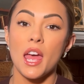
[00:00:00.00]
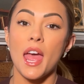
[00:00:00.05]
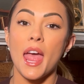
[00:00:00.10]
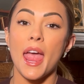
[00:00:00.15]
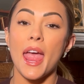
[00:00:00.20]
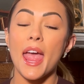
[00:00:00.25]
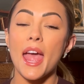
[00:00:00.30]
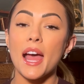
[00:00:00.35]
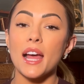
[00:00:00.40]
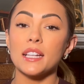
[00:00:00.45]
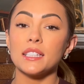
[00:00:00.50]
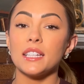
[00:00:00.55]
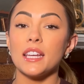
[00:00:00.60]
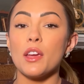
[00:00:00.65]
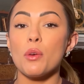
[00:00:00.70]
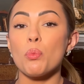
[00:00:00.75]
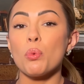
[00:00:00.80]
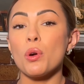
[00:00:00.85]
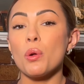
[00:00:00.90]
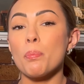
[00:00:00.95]
And
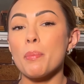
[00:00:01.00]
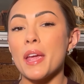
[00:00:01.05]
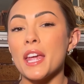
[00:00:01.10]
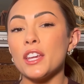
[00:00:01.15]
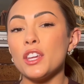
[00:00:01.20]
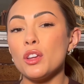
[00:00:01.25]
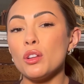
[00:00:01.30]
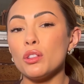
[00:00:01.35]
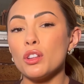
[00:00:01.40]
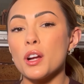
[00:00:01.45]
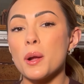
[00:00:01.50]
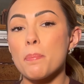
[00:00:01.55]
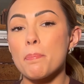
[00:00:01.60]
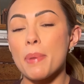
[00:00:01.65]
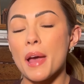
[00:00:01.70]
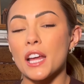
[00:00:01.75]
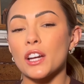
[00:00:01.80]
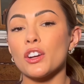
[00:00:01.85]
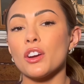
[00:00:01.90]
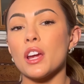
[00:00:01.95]
it will make you look
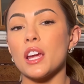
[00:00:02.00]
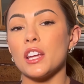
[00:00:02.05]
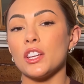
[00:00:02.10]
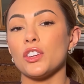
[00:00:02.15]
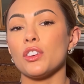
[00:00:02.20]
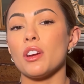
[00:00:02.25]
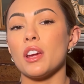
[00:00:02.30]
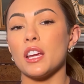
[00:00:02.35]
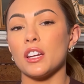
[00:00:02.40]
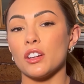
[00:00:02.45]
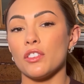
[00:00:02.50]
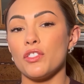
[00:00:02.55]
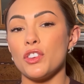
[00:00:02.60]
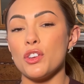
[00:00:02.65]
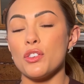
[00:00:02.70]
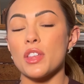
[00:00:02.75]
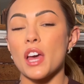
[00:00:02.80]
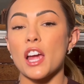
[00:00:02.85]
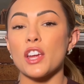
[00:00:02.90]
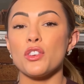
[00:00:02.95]
better in your interview
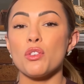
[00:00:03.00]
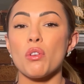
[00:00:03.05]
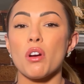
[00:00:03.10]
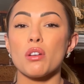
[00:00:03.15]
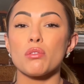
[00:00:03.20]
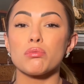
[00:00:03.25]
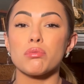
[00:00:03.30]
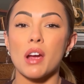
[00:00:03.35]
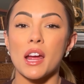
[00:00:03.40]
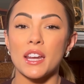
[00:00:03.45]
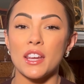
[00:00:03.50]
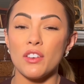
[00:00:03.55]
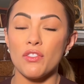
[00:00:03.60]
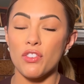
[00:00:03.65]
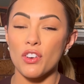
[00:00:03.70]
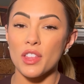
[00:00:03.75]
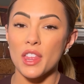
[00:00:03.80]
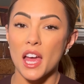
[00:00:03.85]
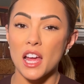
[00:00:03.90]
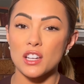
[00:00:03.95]
that you are ready
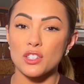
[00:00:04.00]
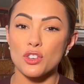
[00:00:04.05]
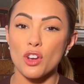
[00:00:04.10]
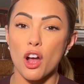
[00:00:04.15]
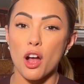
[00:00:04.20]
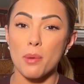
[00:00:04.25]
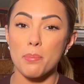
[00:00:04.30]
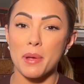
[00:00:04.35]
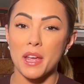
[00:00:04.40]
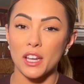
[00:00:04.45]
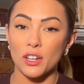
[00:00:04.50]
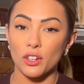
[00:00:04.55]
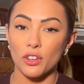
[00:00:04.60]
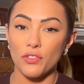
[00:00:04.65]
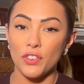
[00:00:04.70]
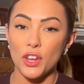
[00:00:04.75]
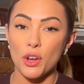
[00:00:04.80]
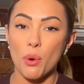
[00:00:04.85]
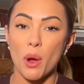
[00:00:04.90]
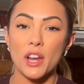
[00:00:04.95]
for that job
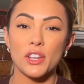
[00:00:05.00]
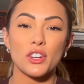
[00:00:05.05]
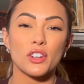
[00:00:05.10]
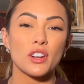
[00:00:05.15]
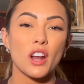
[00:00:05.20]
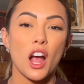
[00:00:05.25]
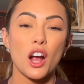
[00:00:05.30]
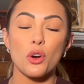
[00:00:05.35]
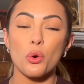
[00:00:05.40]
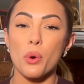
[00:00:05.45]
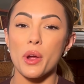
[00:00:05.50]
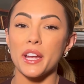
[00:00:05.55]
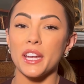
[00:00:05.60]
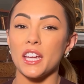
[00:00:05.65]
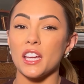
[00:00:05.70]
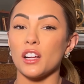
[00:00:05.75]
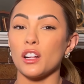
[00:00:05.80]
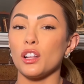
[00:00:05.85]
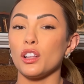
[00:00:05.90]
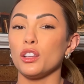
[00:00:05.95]
interview and you're not going
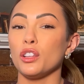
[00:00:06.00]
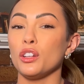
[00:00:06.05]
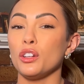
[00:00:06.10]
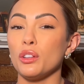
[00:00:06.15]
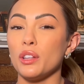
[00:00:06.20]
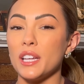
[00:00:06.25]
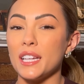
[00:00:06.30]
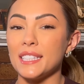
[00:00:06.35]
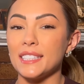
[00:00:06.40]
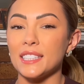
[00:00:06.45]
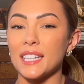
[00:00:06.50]
in clueless